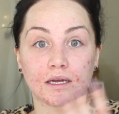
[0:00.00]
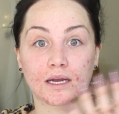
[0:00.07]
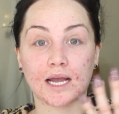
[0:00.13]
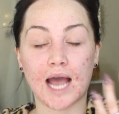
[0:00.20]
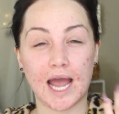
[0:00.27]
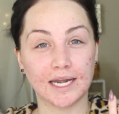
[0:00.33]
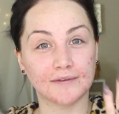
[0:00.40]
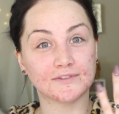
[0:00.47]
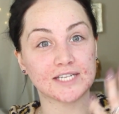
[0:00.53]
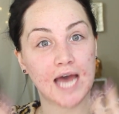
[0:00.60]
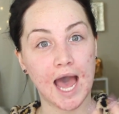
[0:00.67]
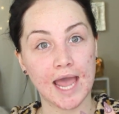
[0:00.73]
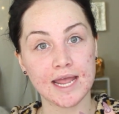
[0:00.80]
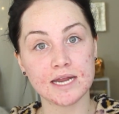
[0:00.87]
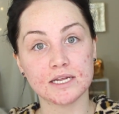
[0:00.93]
kind of
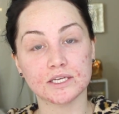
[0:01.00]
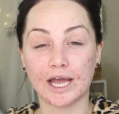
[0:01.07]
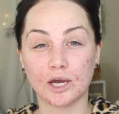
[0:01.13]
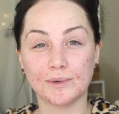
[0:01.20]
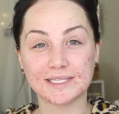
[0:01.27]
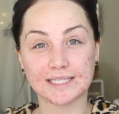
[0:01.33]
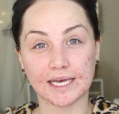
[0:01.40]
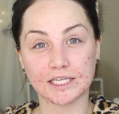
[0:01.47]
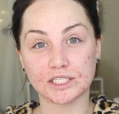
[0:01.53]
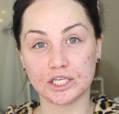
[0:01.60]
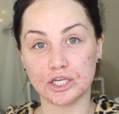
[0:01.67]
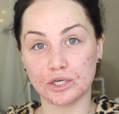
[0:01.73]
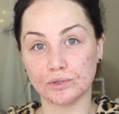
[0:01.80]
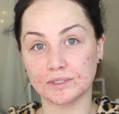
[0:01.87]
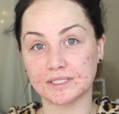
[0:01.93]
tight. I always like to
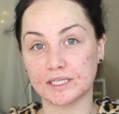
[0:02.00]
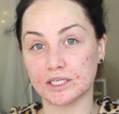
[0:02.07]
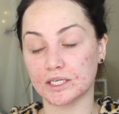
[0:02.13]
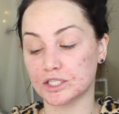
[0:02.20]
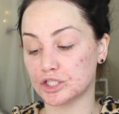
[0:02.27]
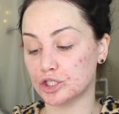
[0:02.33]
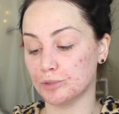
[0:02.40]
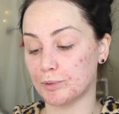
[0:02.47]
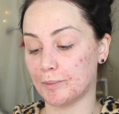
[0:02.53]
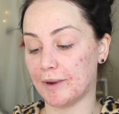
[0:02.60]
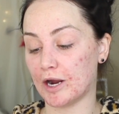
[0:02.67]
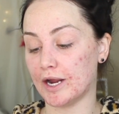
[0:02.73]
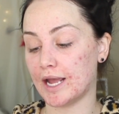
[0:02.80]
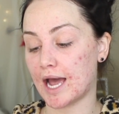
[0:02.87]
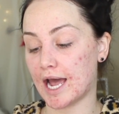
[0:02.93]
use the
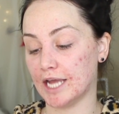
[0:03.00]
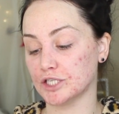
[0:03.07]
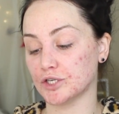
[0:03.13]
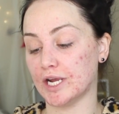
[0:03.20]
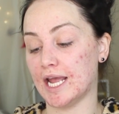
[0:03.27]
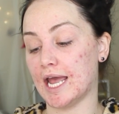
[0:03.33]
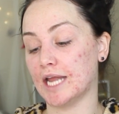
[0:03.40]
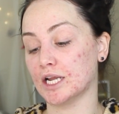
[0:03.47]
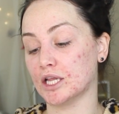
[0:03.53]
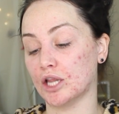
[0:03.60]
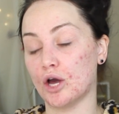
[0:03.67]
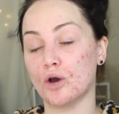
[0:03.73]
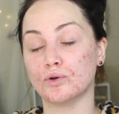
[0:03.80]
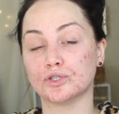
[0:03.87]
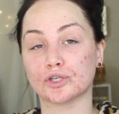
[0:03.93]
Superberry Hydrate and
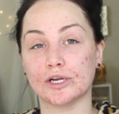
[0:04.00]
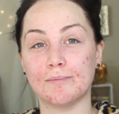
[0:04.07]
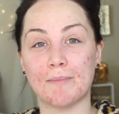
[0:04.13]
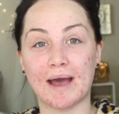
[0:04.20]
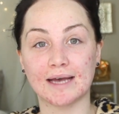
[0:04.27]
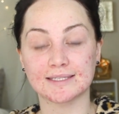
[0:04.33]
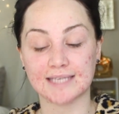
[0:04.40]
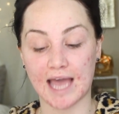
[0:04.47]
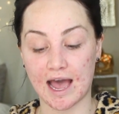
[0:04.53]
Glow Dream Mask